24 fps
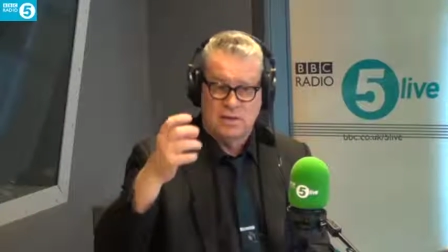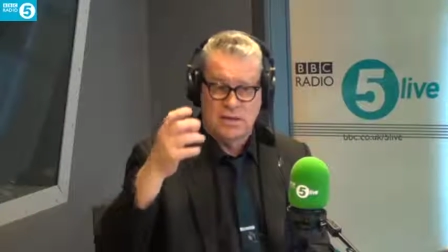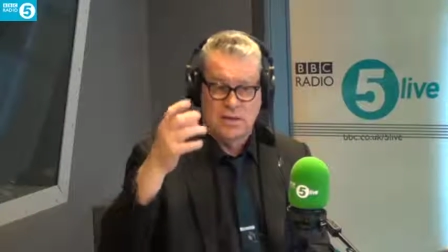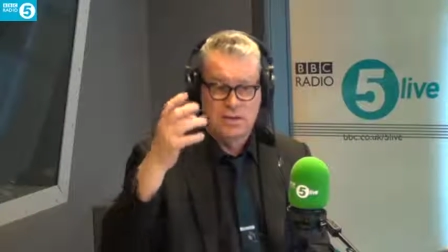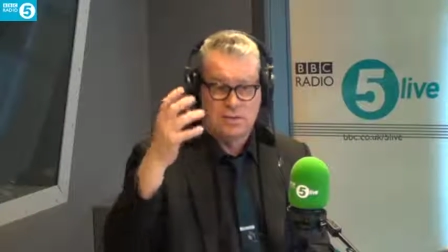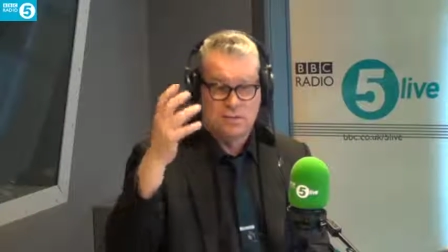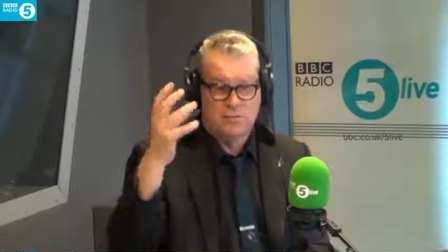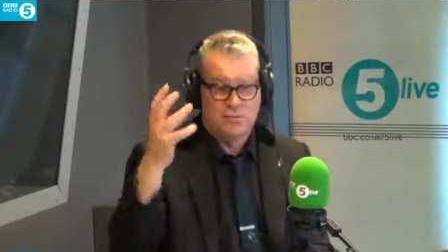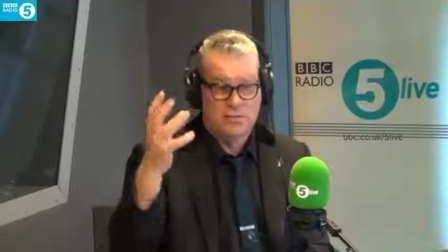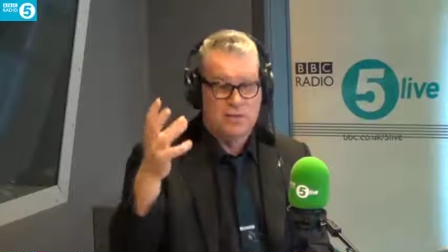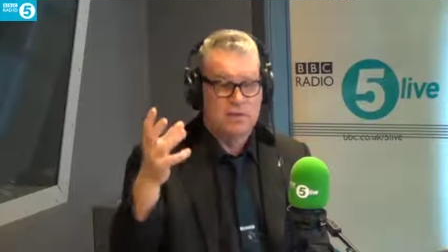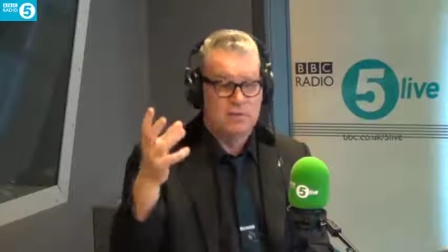
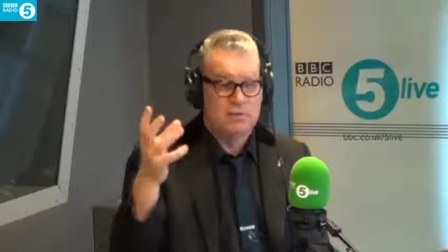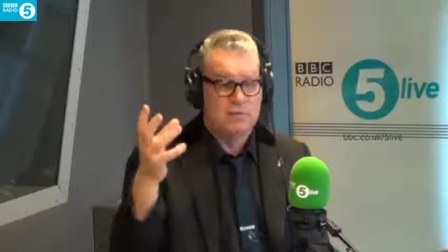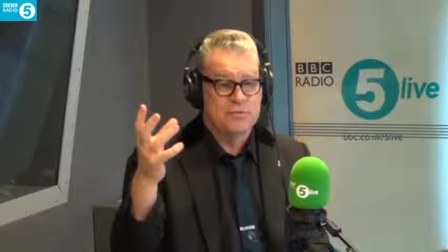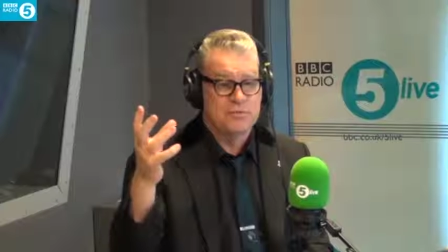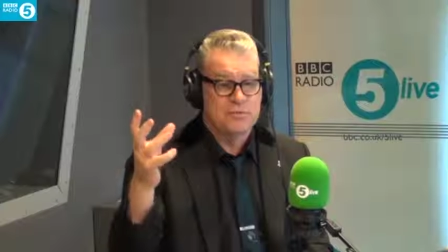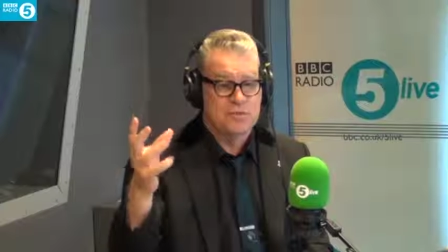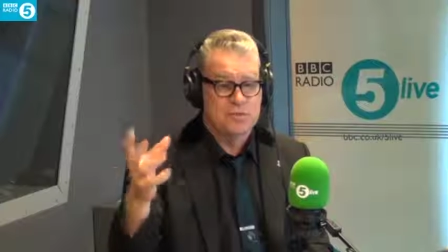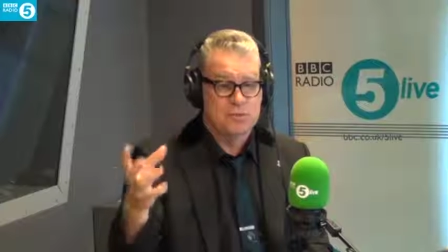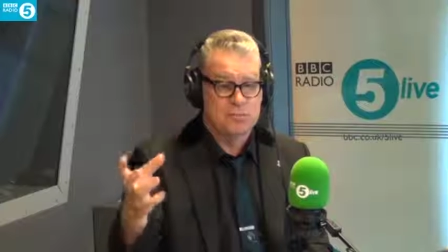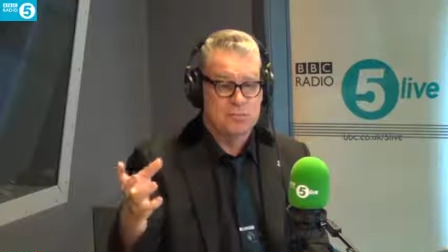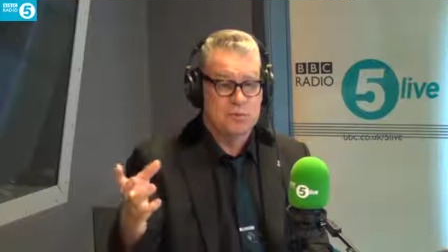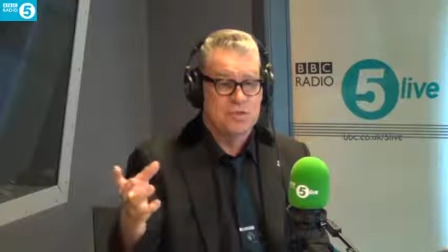And the finger of
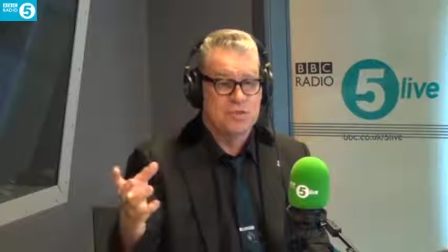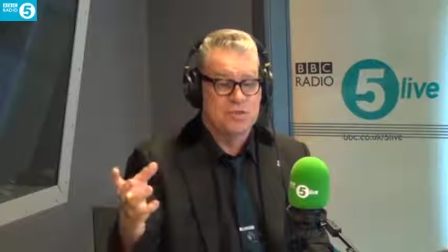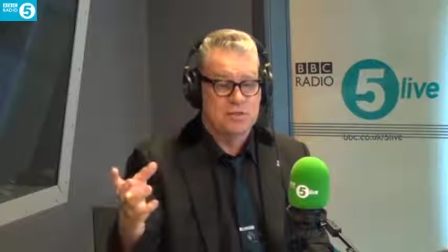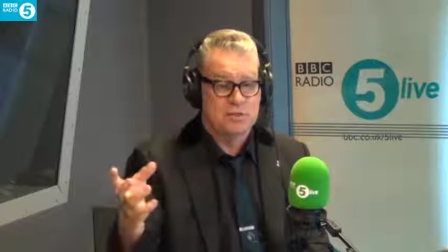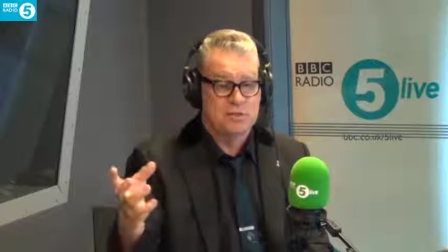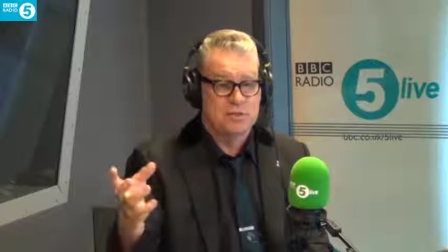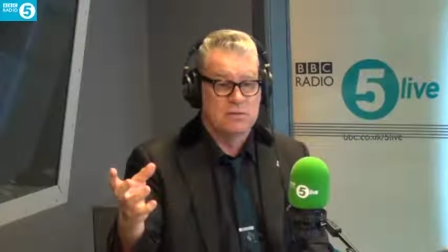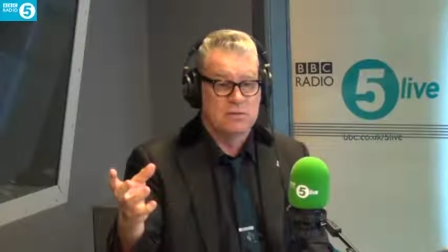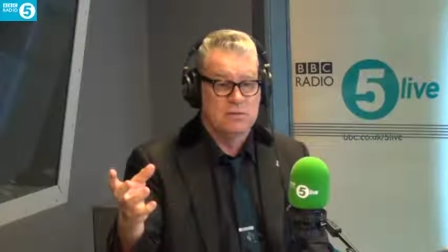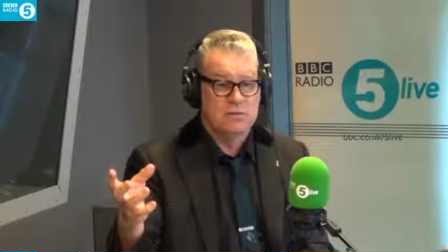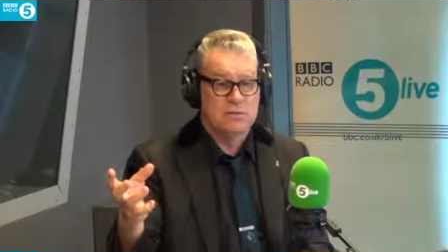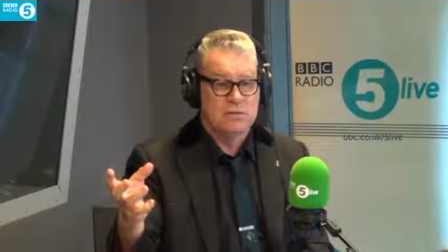
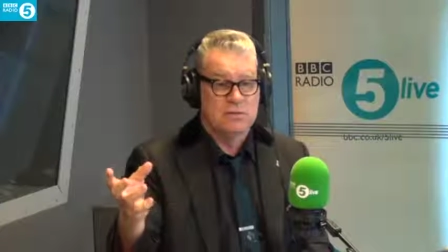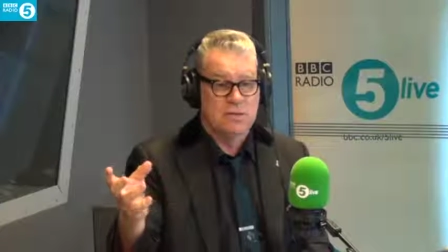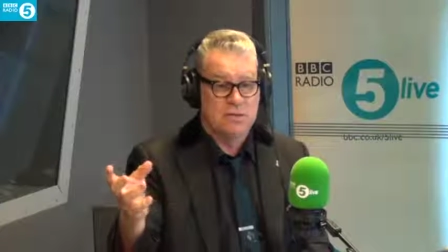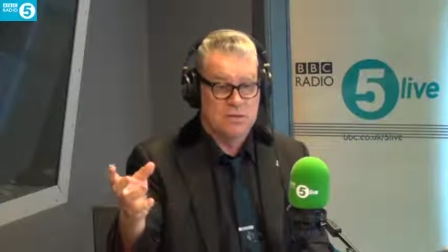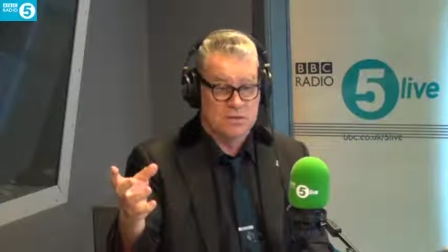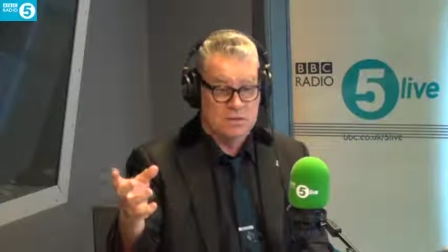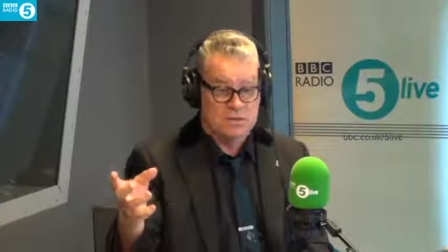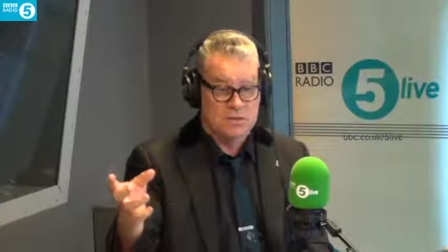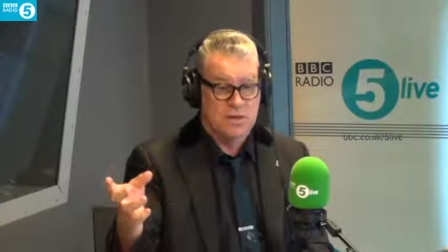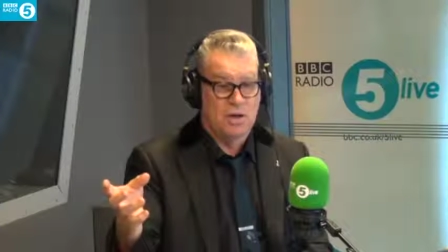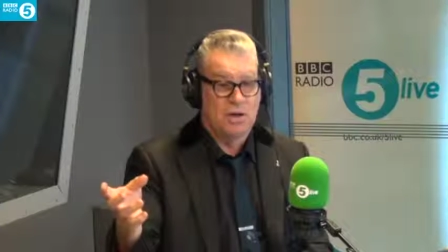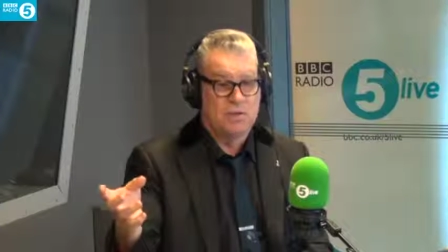suspicion
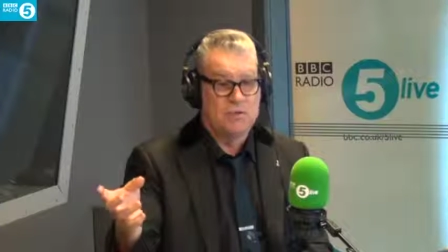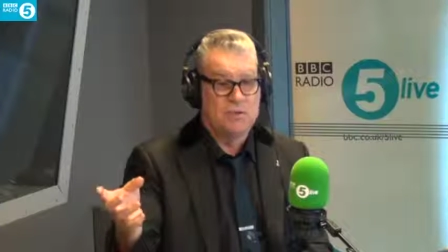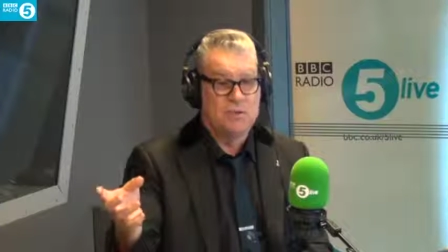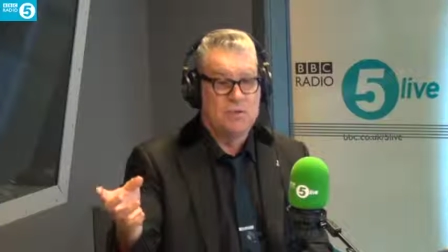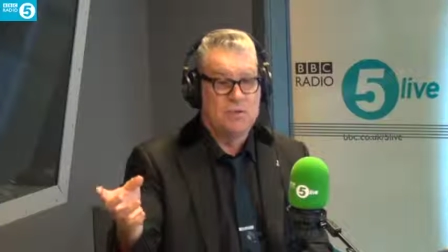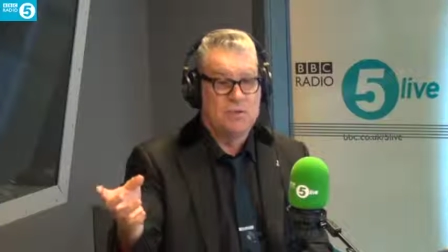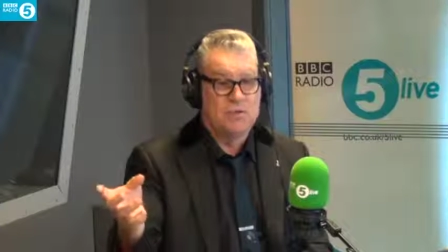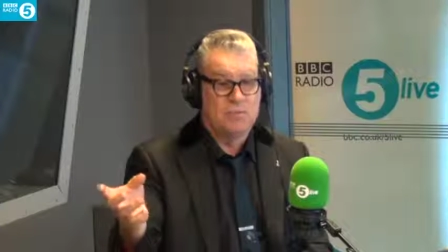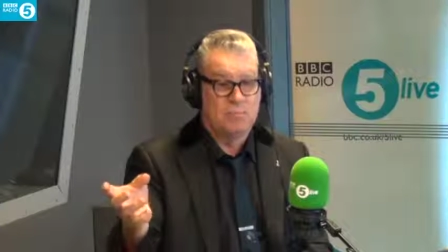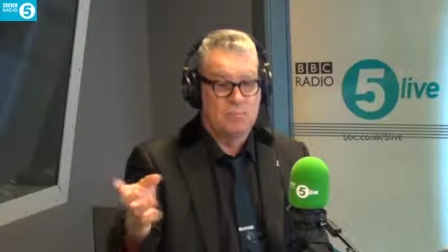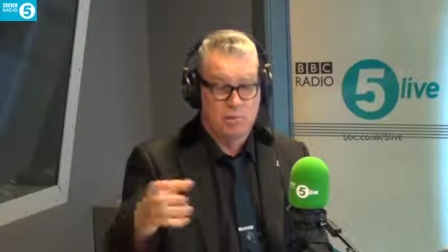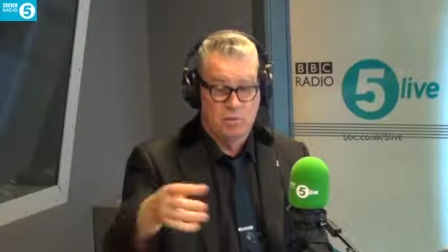is
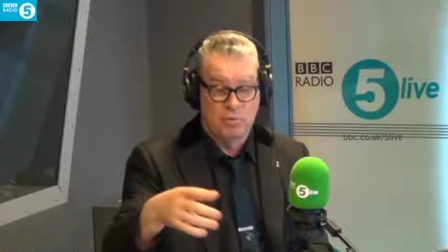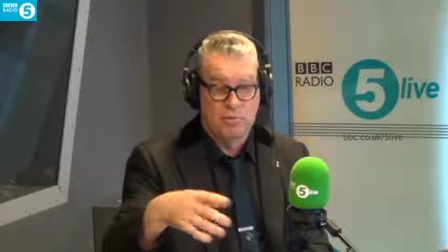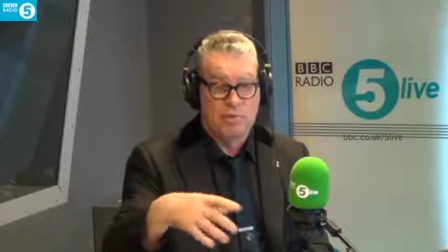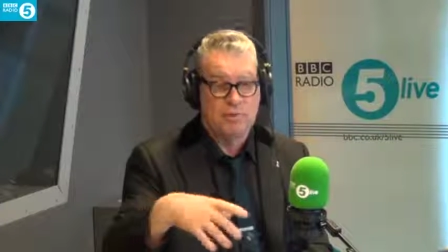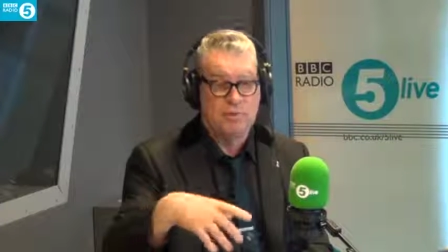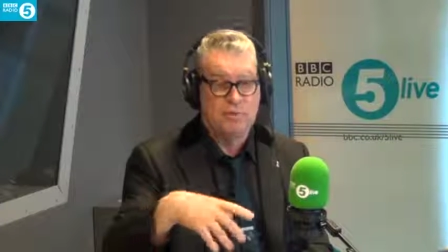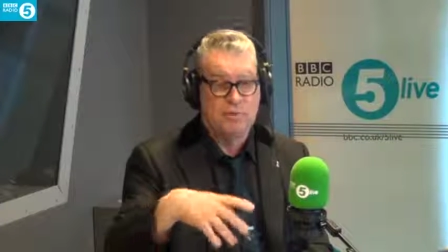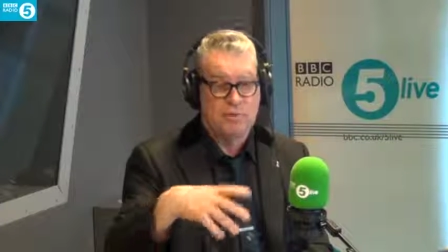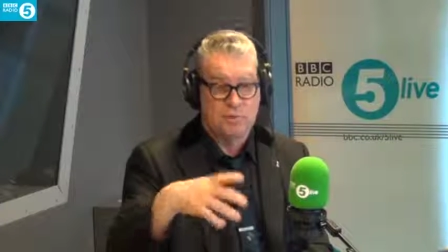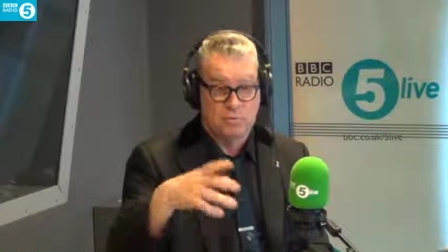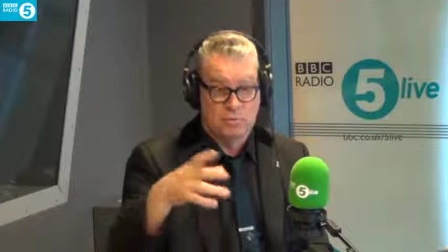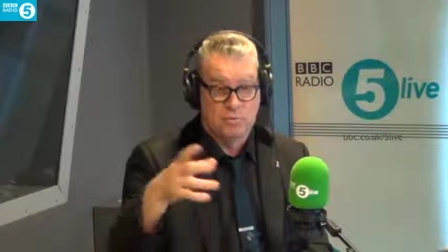starting to
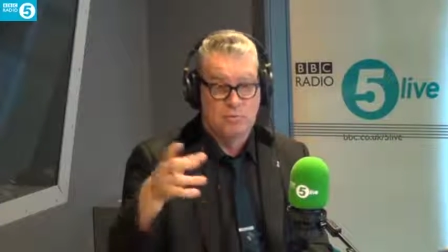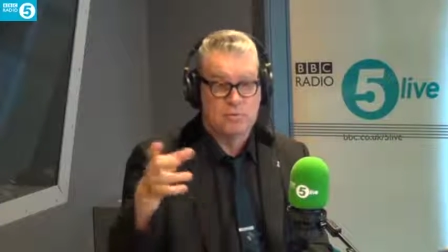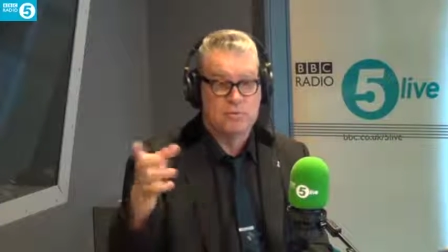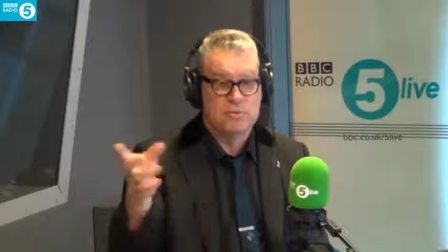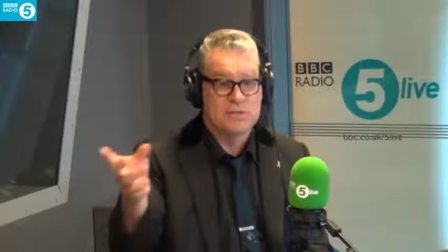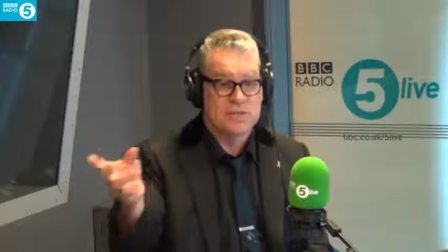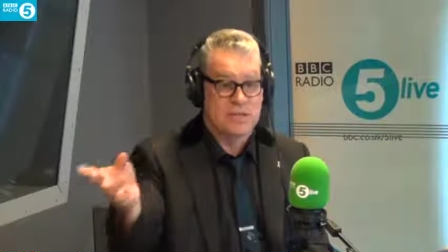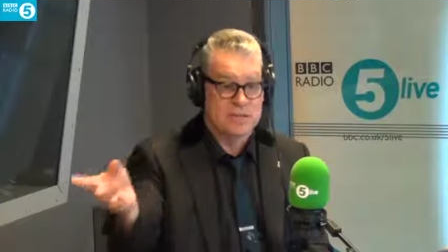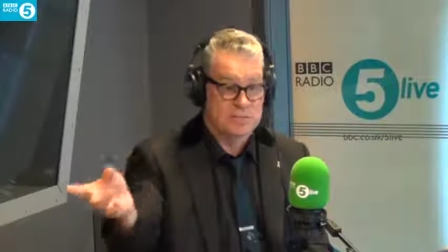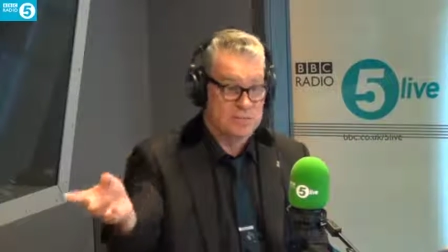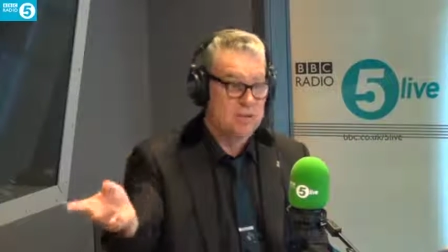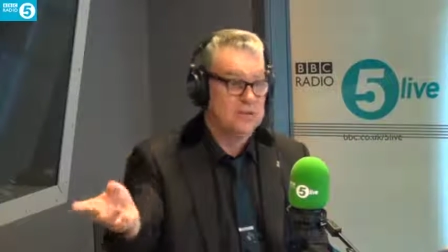point
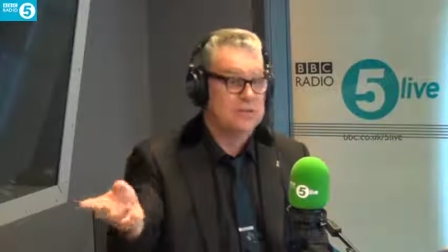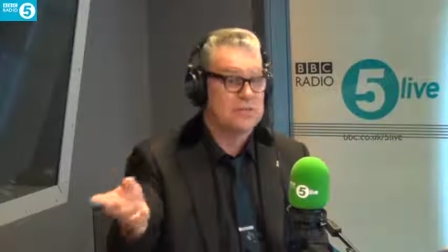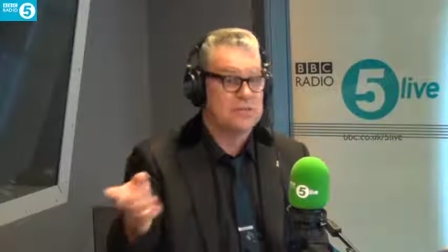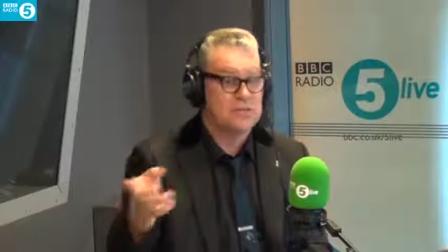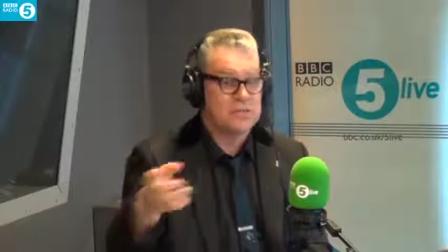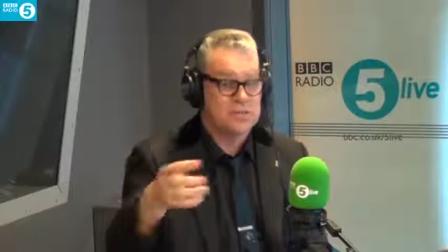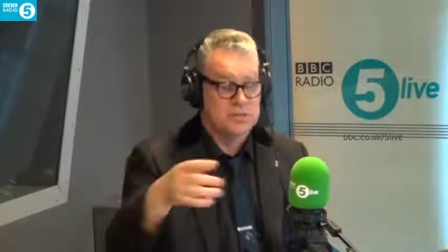towards outsiders and